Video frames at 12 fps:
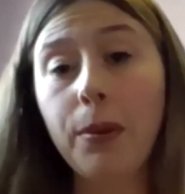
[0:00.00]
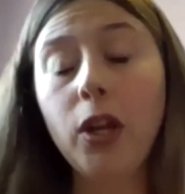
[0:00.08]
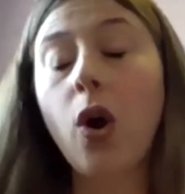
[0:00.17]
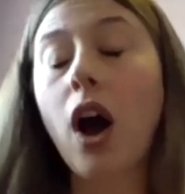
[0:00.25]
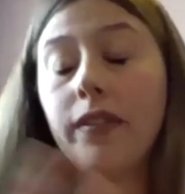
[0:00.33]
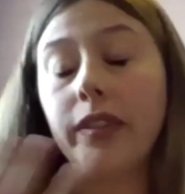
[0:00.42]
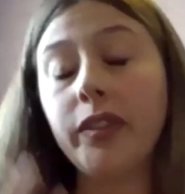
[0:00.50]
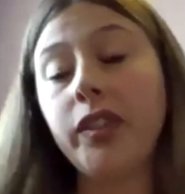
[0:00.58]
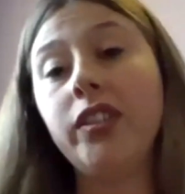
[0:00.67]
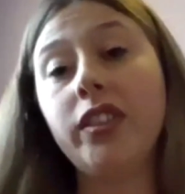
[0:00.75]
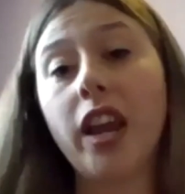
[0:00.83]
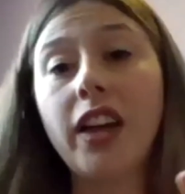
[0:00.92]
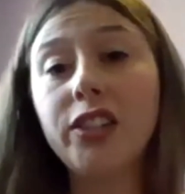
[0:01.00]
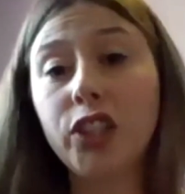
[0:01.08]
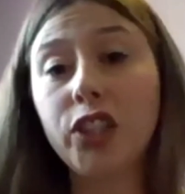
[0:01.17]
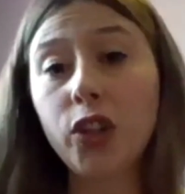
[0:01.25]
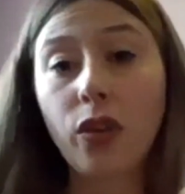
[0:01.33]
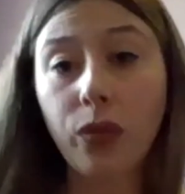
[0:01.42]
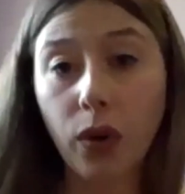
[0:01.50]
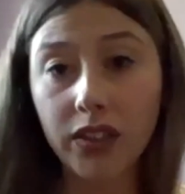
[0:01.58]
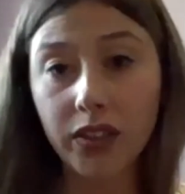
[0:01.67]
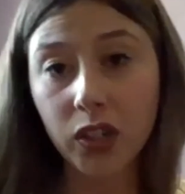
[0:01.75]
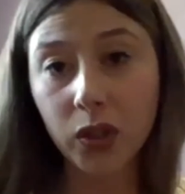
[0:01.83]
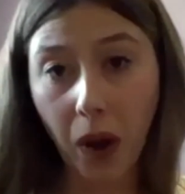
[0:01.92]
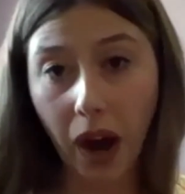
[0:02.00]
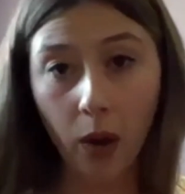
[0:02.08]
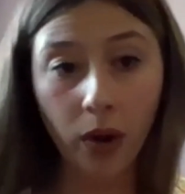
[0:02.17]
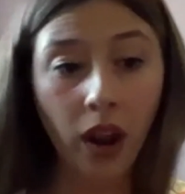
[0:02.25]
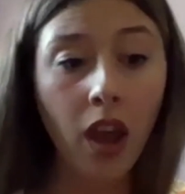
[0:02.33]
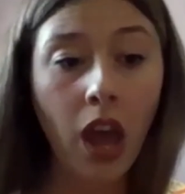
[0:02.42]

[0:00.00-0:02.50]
obviously stay that digital forensics route.